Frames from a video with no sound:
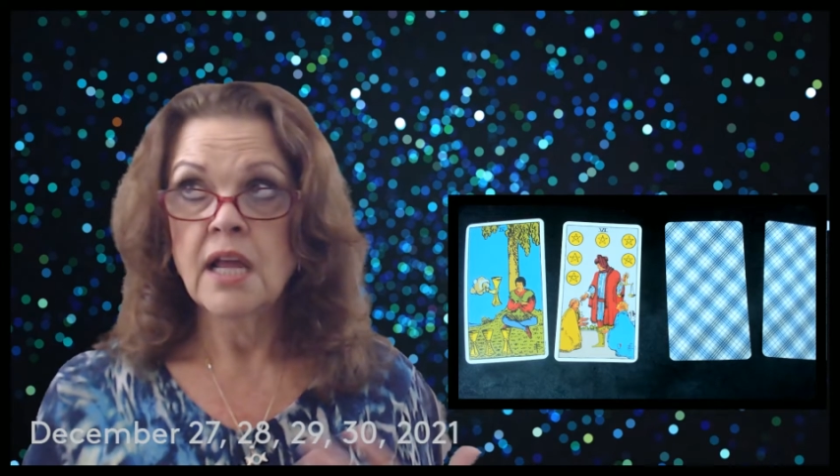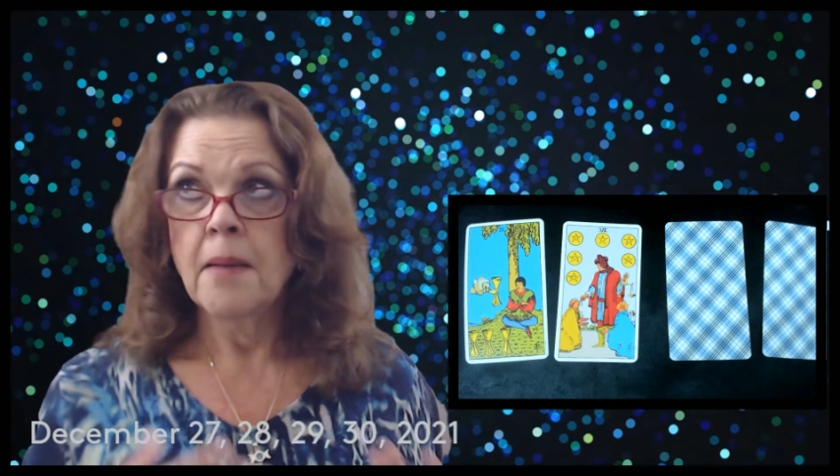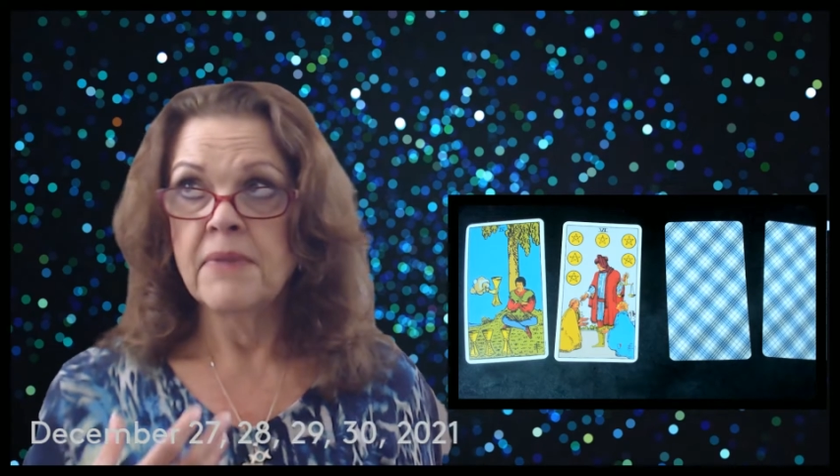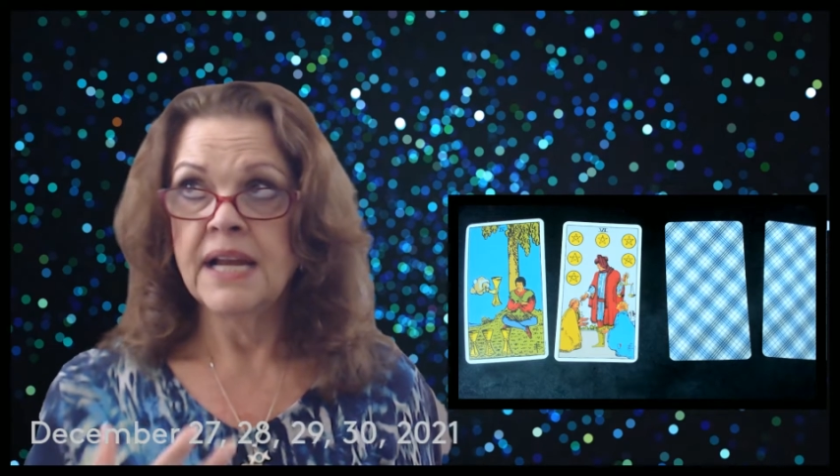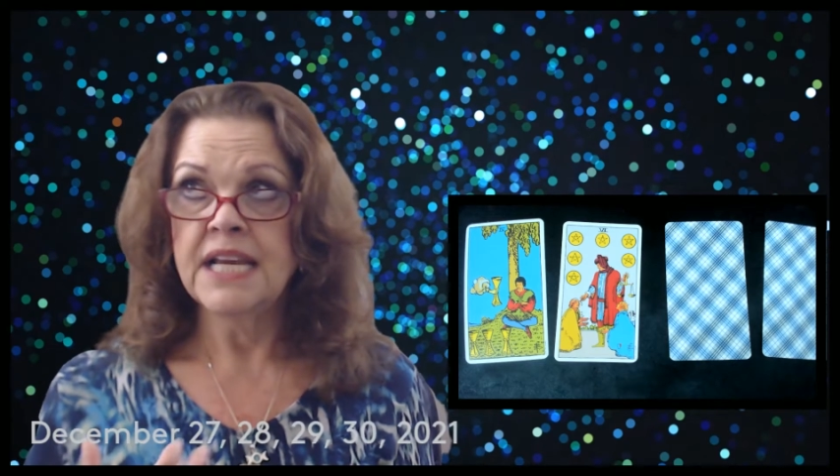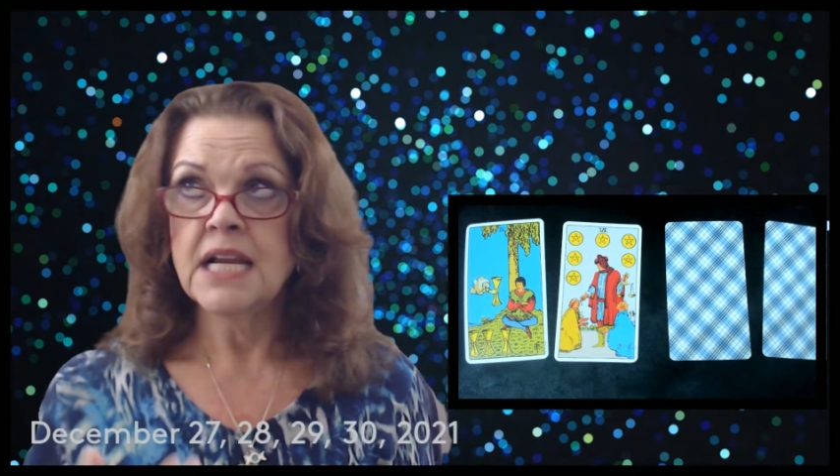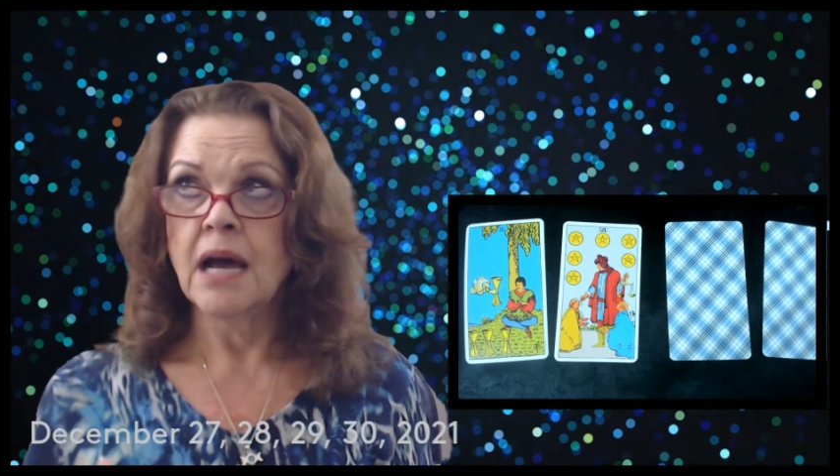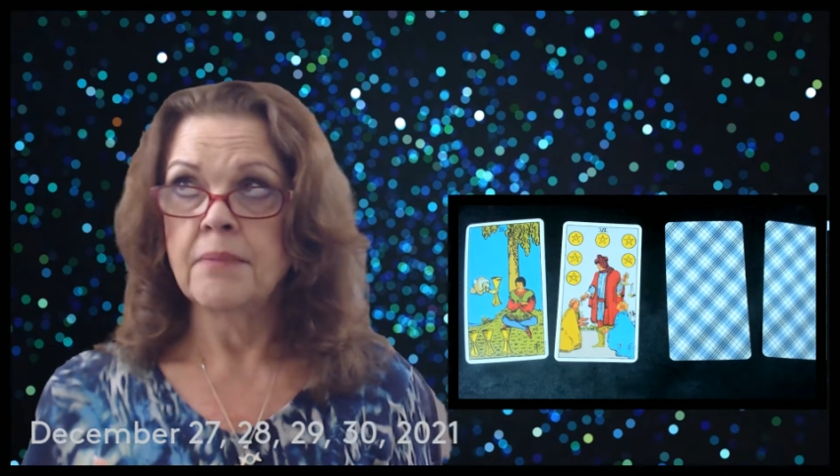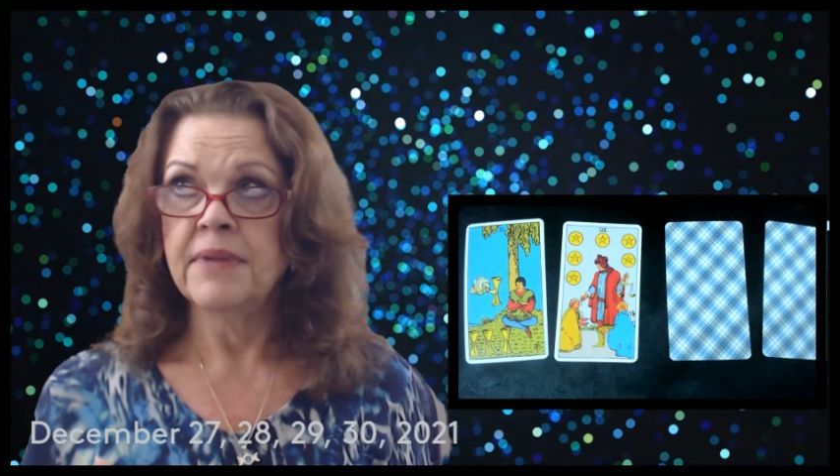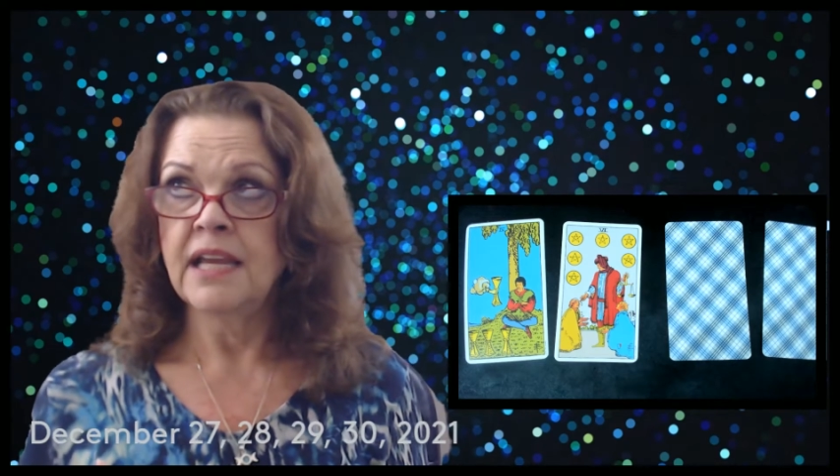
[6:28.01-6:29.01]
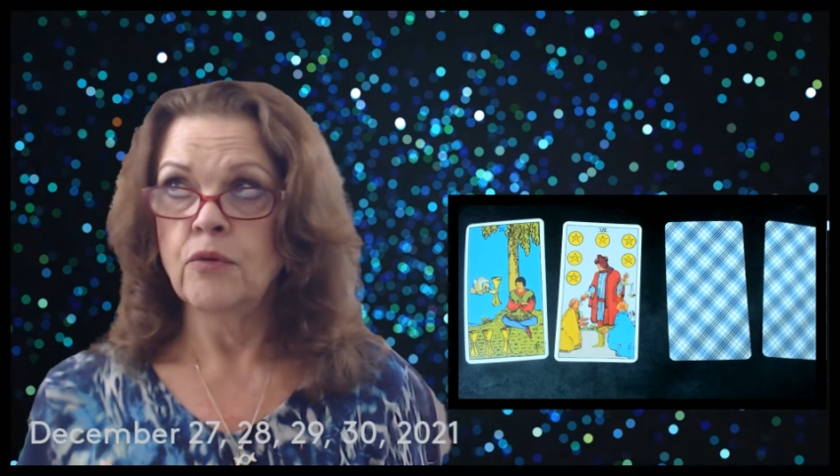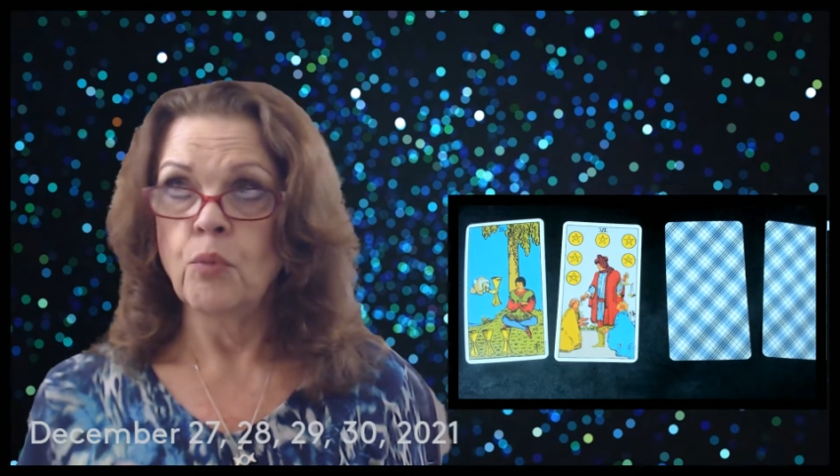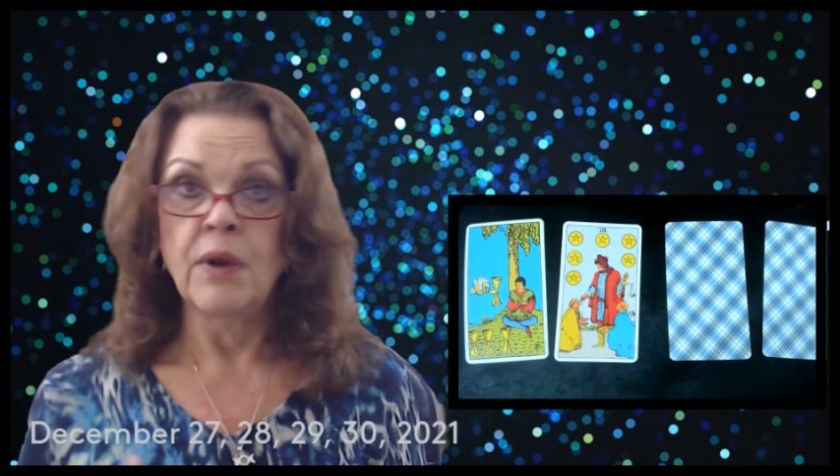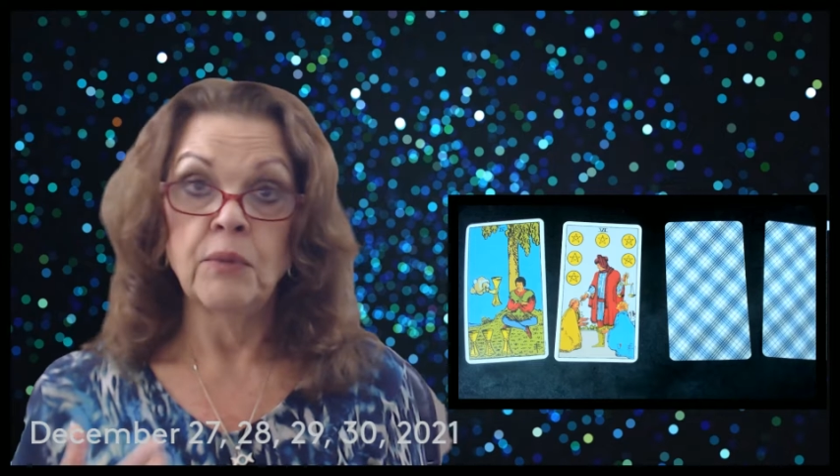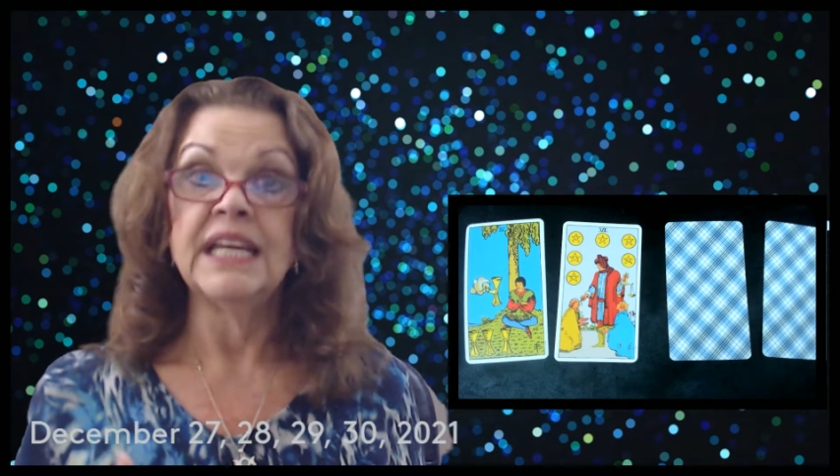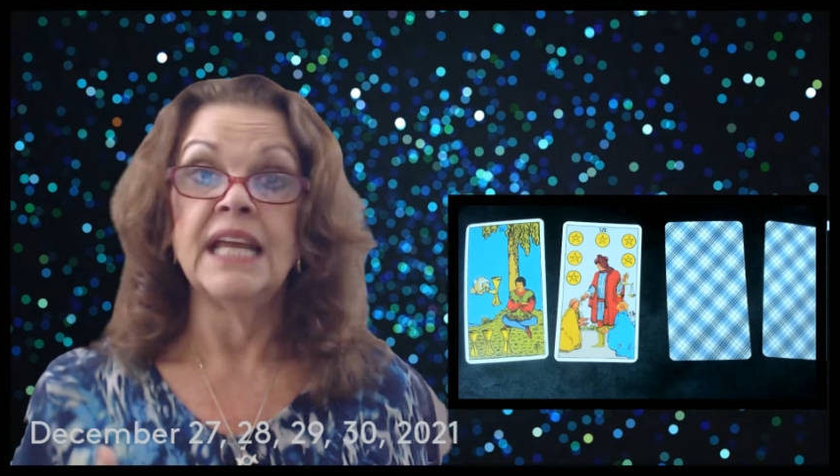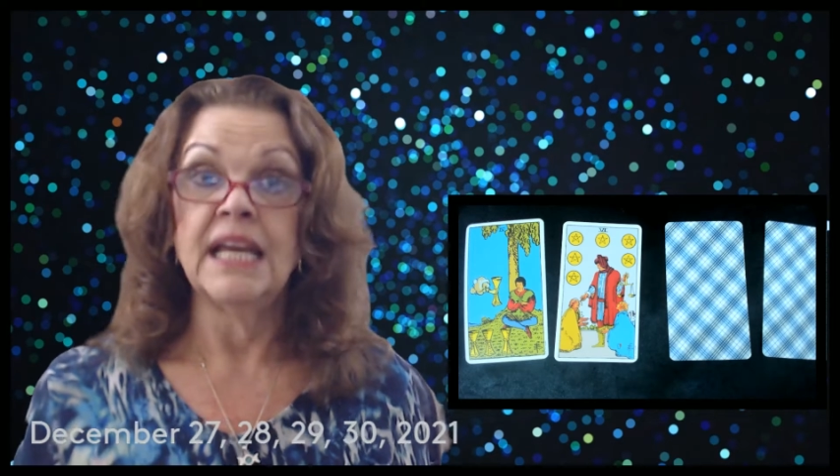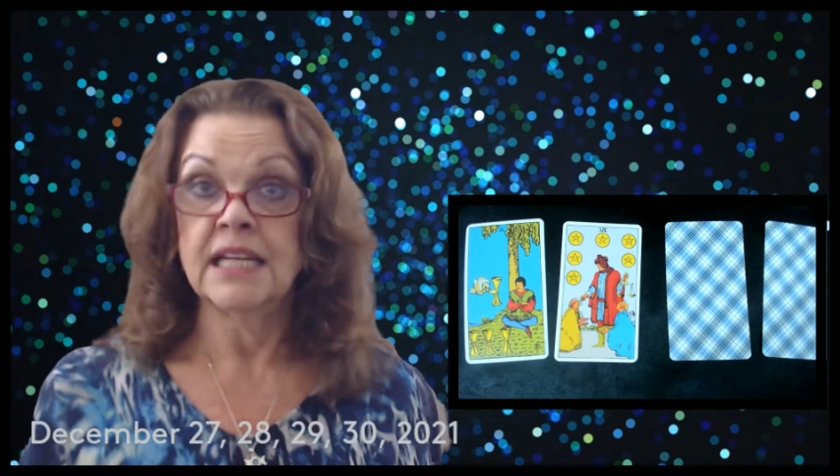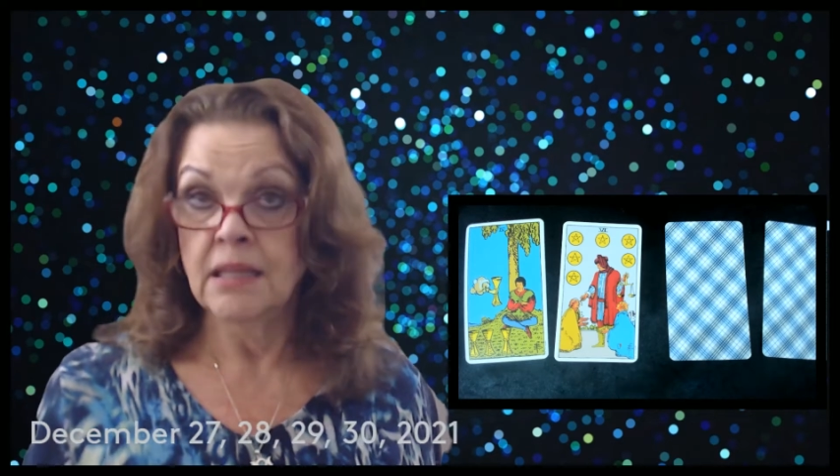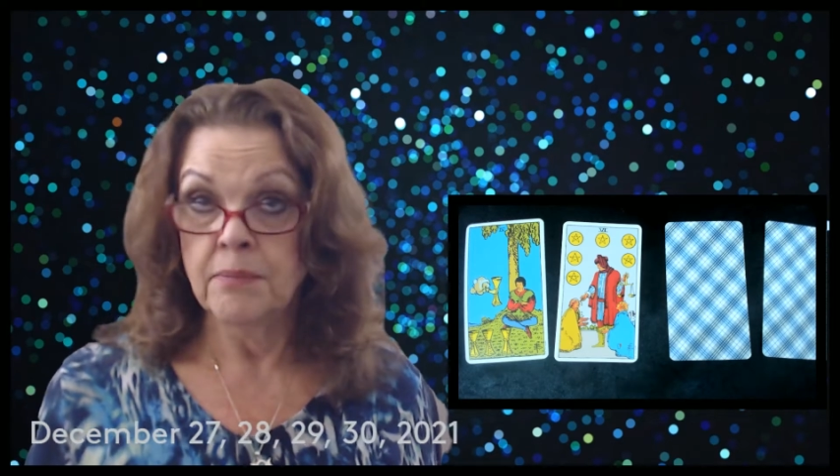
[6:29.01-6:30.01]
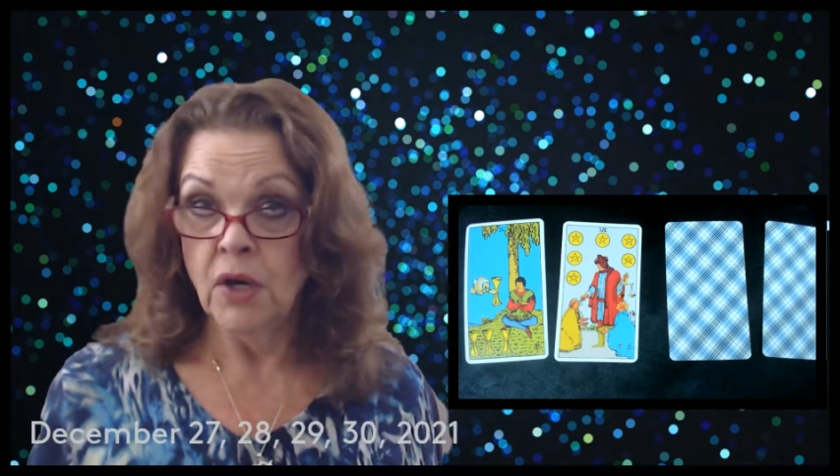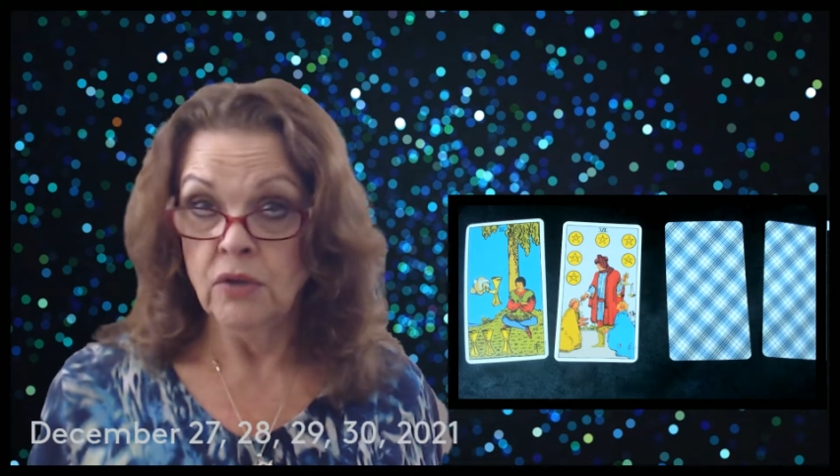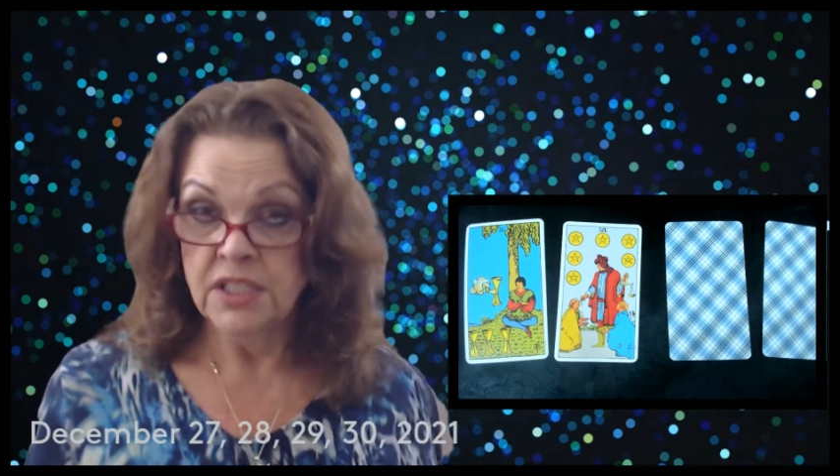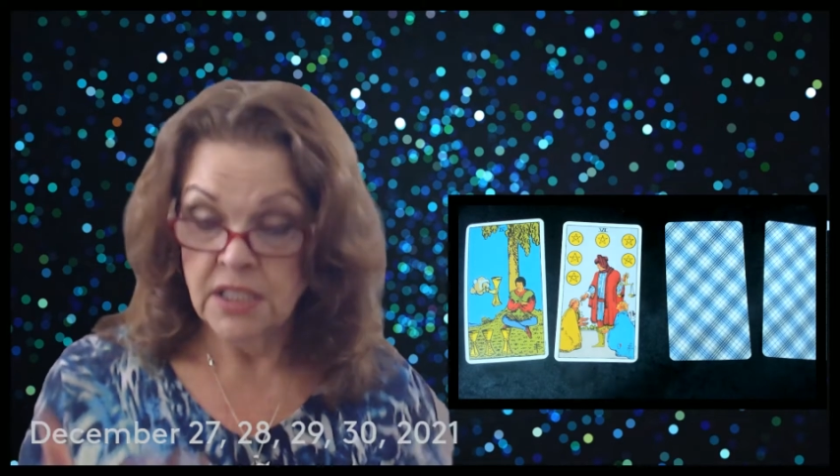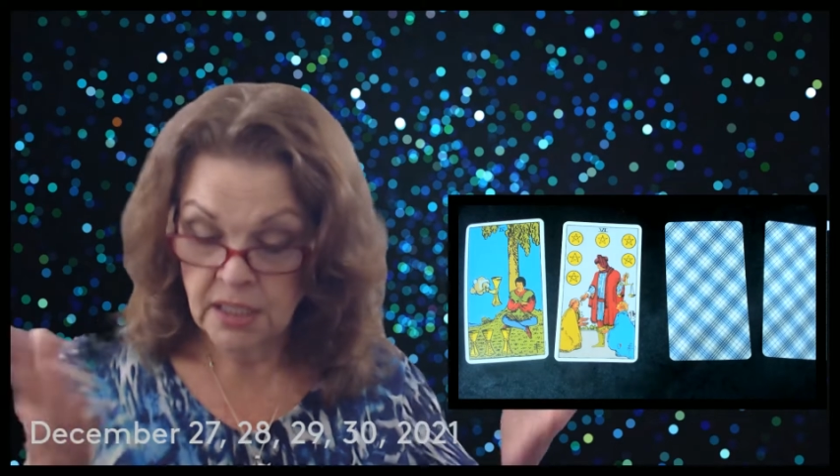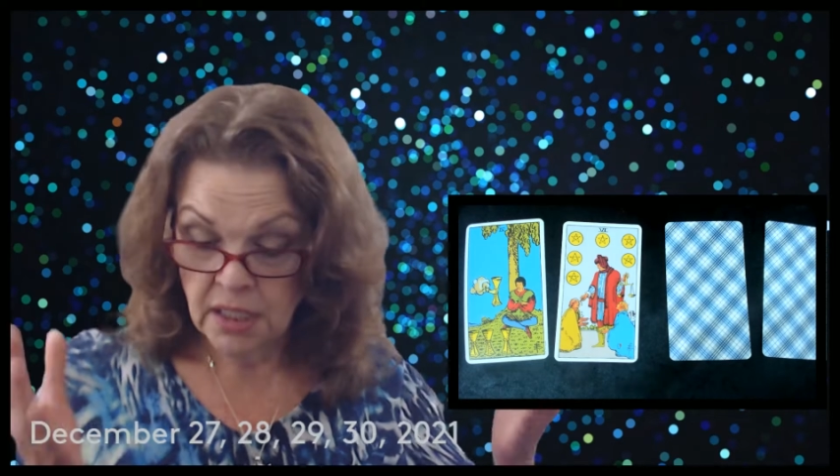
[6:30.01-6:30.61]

money coming when we need it the most.